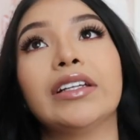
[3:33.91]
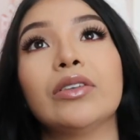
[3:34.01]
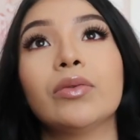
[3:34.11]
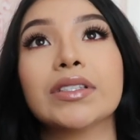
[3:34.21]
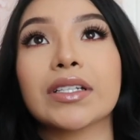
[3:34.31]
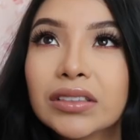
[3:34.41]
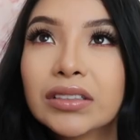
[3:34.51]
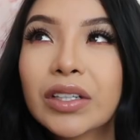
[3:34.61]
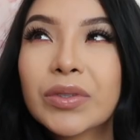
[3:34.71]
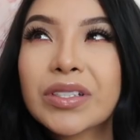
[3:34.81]
and it
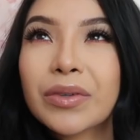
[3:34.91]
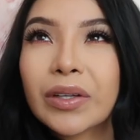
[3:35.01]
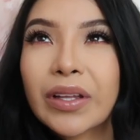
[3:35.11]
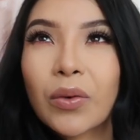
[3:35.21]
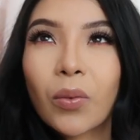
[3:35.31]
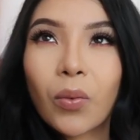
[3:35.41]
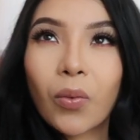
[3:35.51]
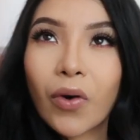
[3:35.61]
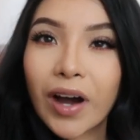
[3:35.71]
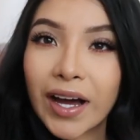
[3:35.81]
was around like
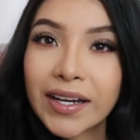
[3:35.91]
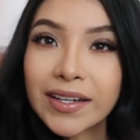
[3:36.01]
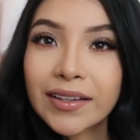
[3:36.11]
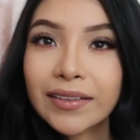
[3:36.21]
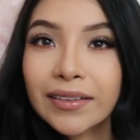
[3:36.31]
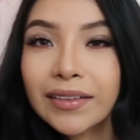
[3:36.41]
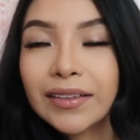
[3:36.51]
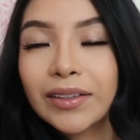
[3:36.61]
1